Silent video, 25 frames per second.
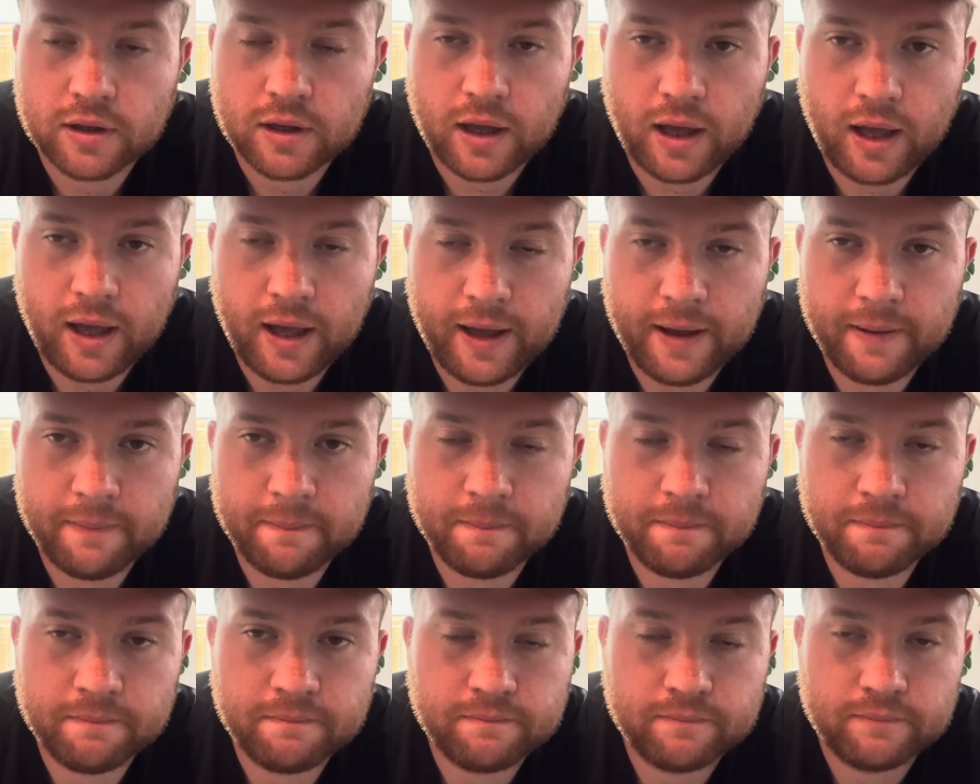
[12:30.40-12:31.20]

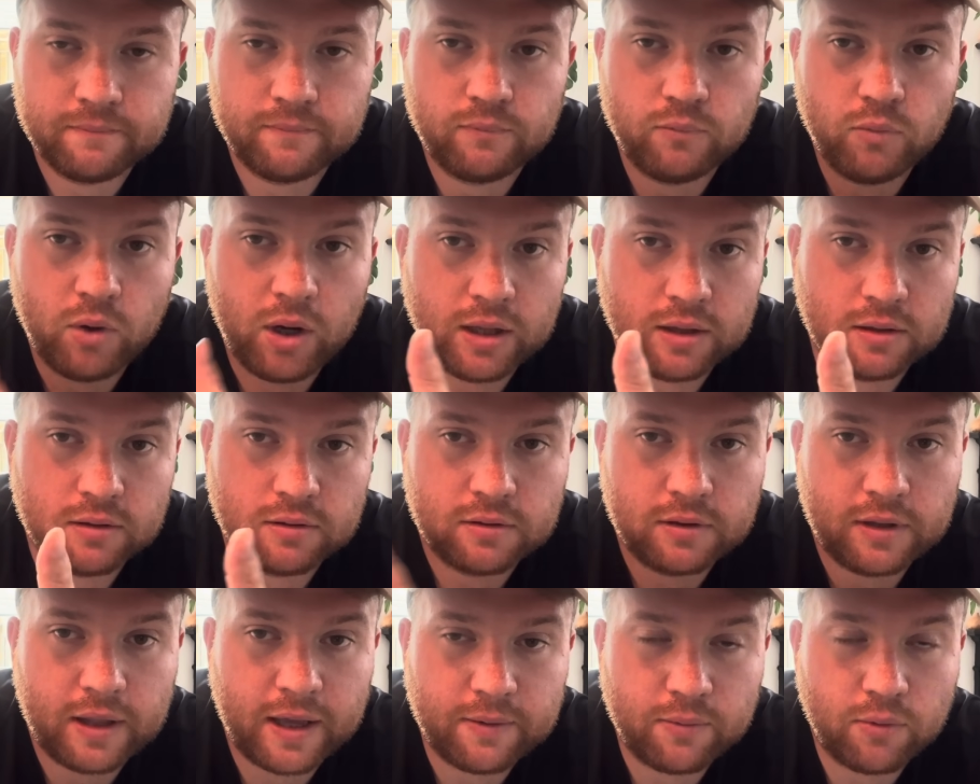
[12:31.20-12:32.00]

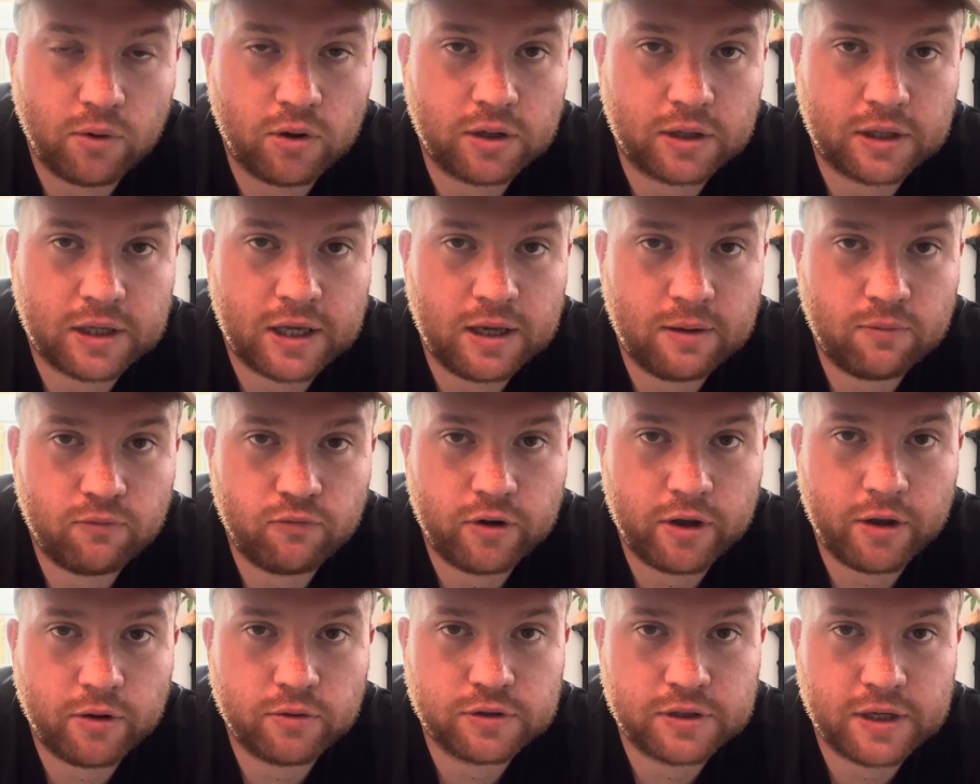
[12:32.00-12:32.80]
they want to keep
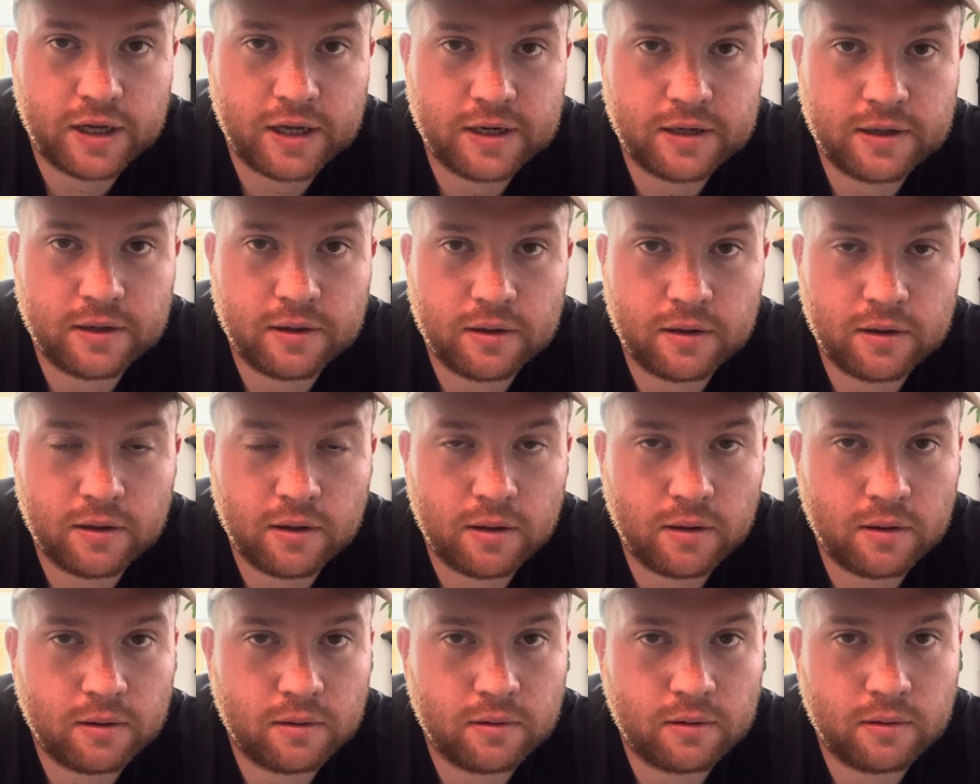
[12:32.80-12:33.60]
Rio's head
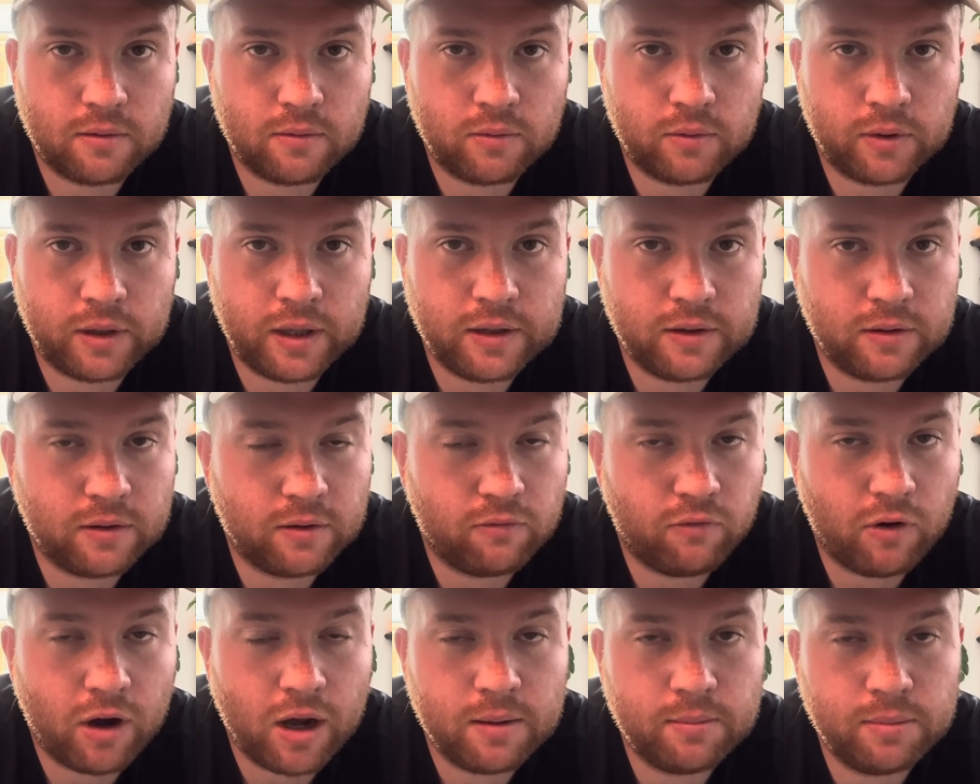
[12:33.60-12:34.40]
in
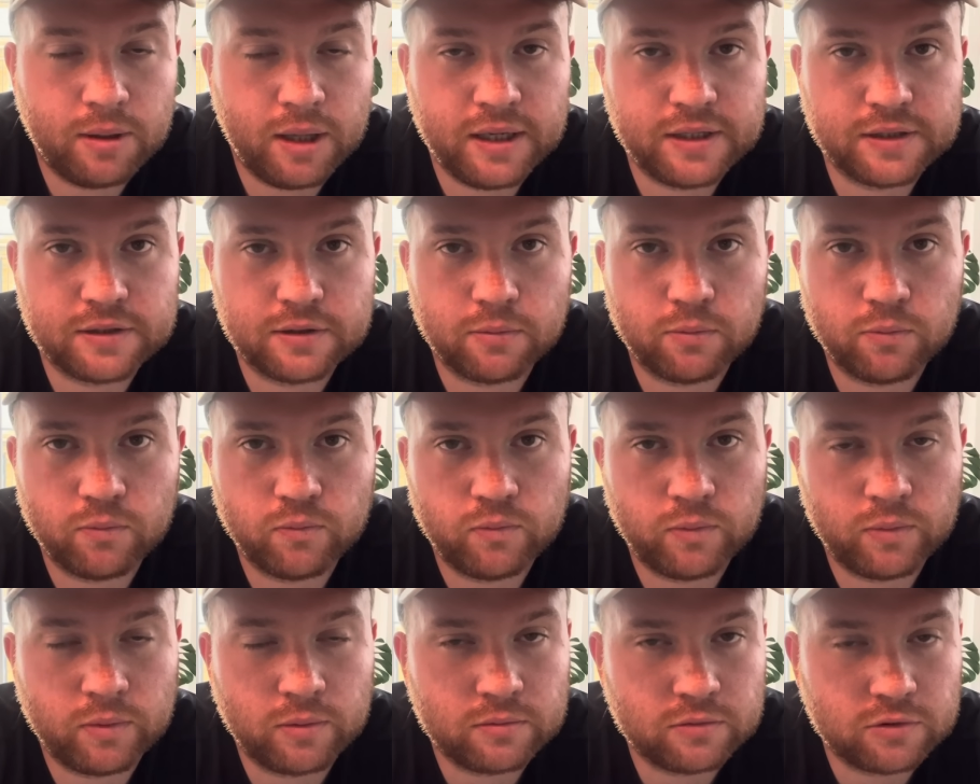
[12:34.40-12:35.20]
the right place,
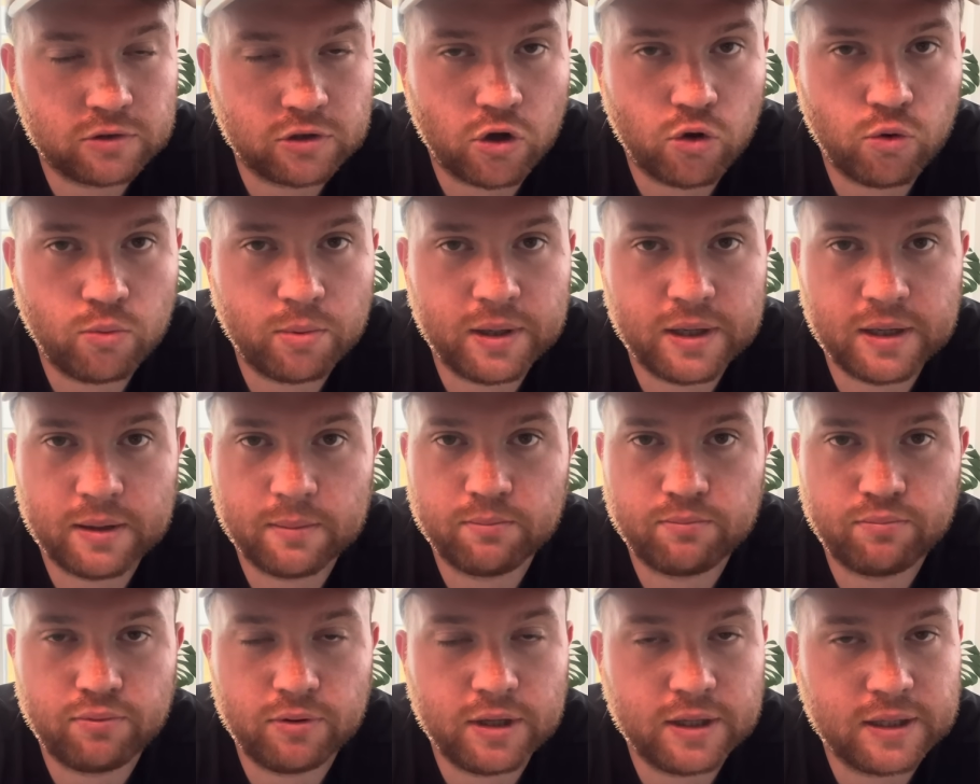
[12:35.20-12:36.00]
and so be
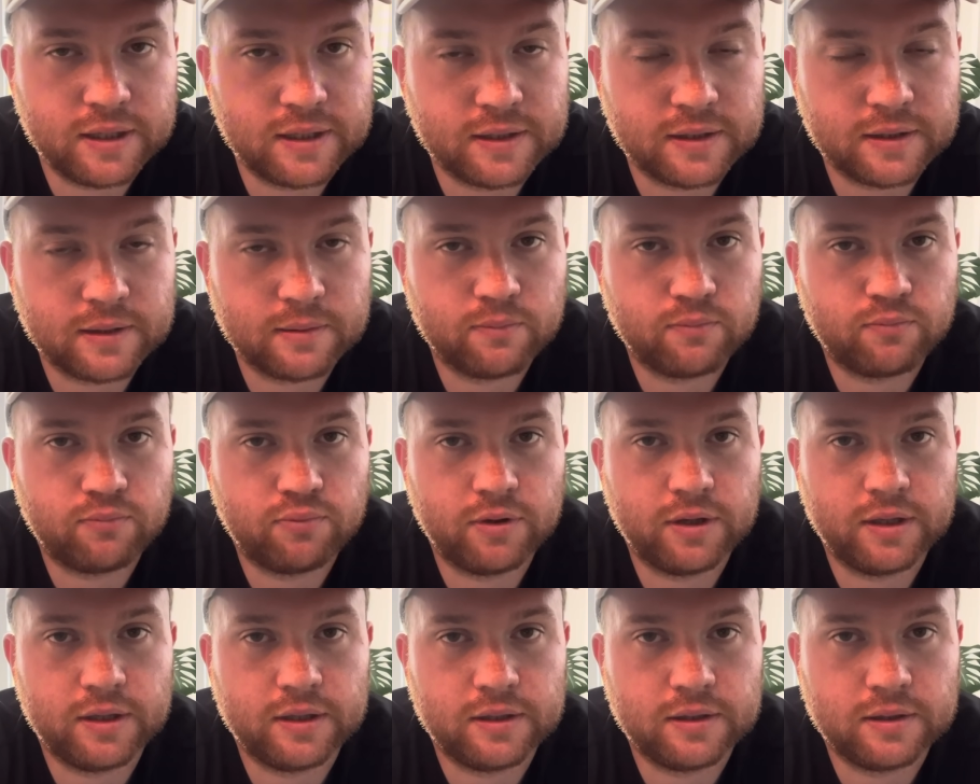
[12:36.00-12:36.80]
it. Brilliant,
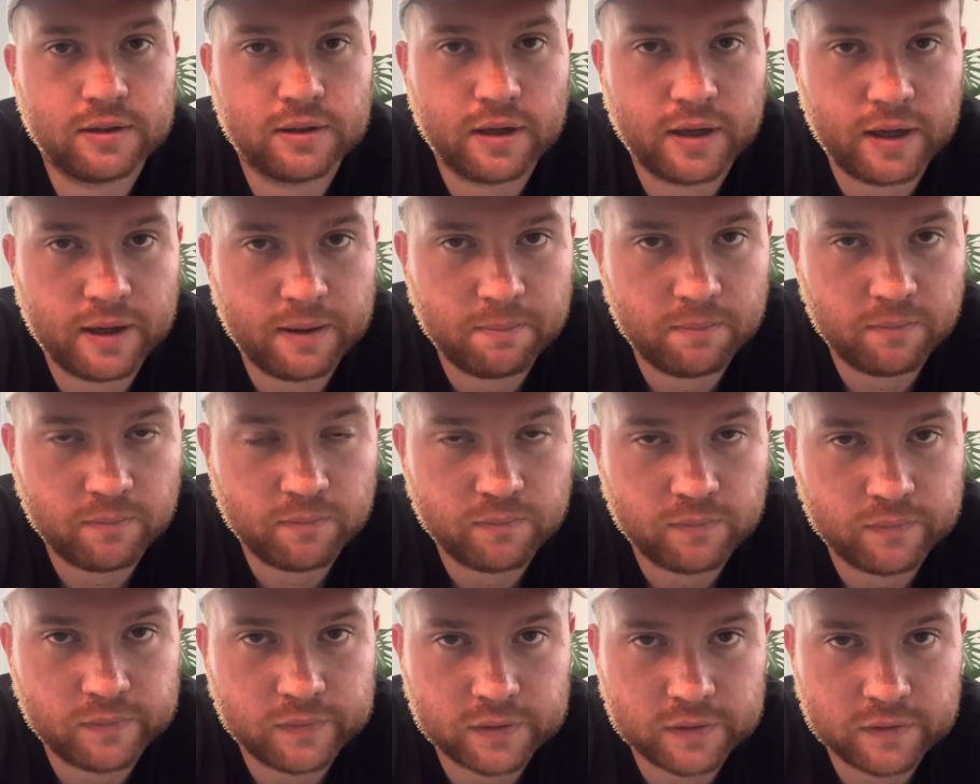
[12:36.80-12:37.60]

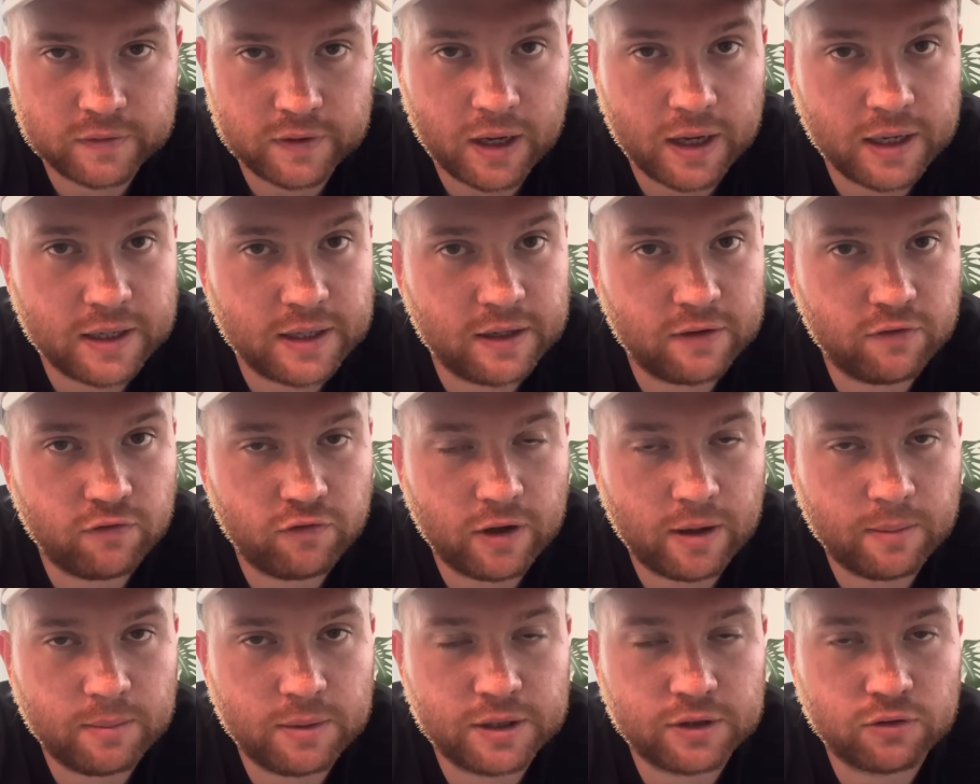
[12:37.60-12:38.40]
tight-knit
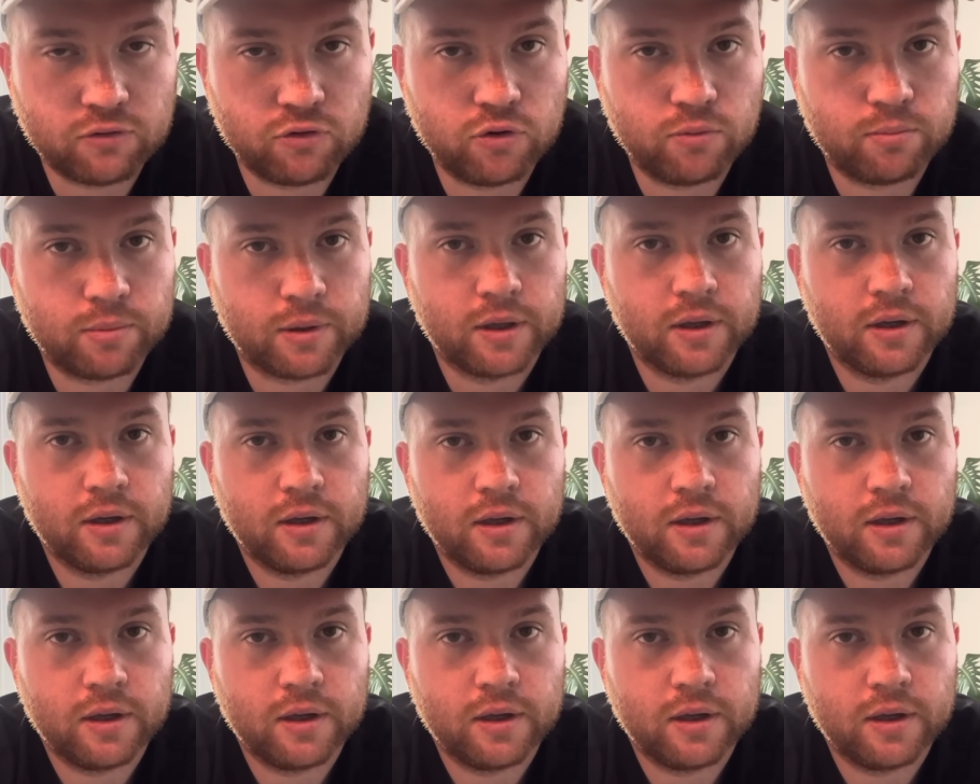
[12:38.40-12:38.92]
family group.